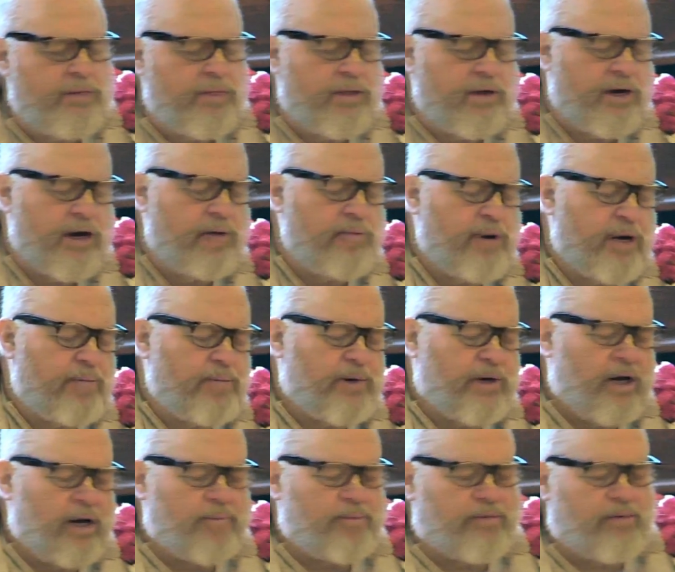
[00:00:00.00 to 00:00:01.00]
come
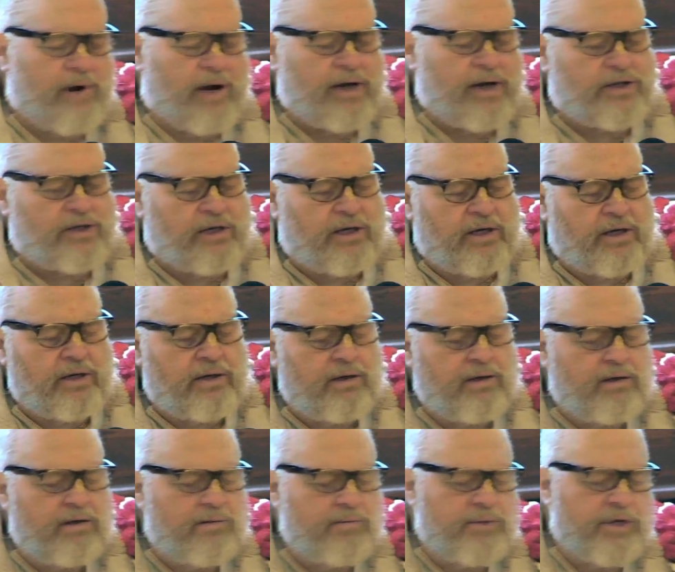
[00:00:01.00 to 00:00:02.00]
uprising
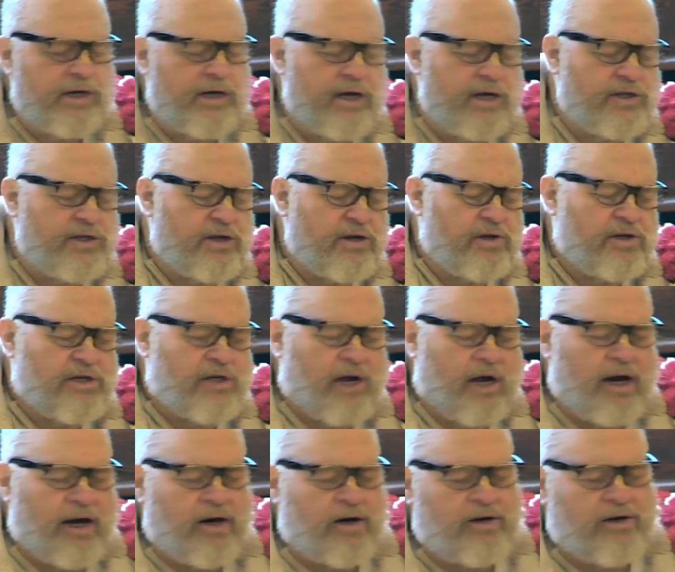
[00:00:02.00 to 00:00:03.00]
because they're
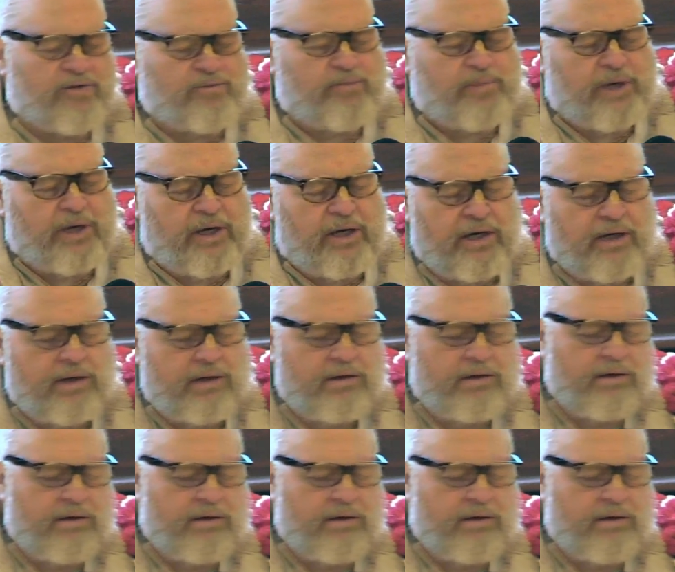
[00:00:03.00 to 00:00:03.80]
tired of being